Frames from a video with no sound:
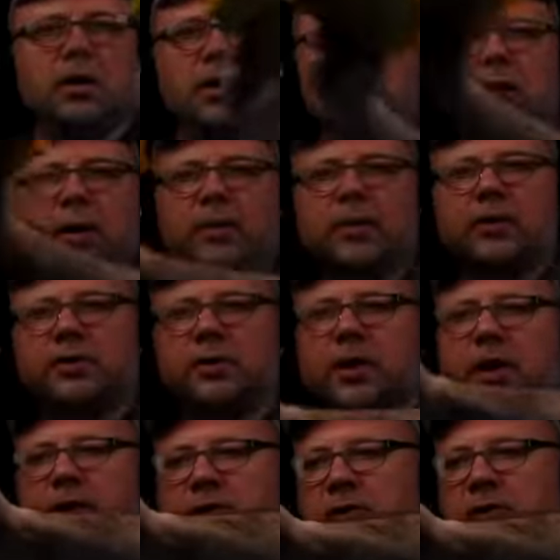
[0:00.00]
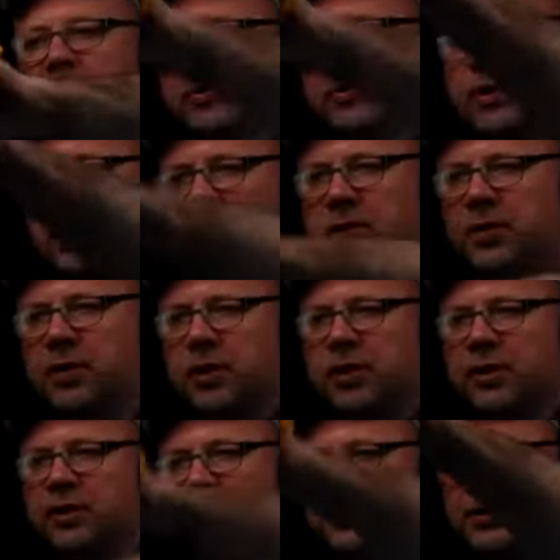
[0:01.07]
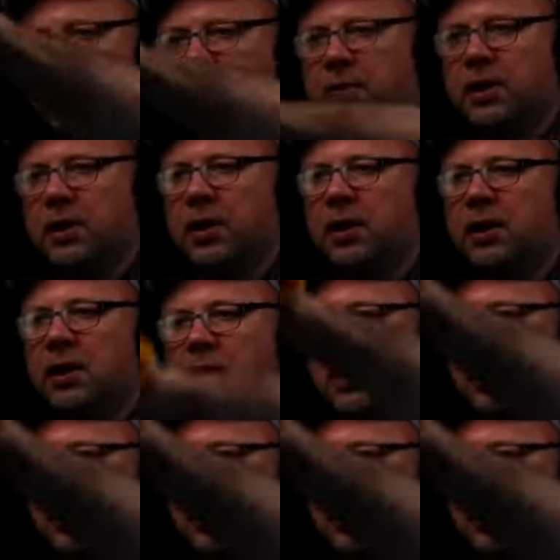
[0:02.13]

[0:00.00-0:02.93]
I'm going to ask you to calculate the same thing,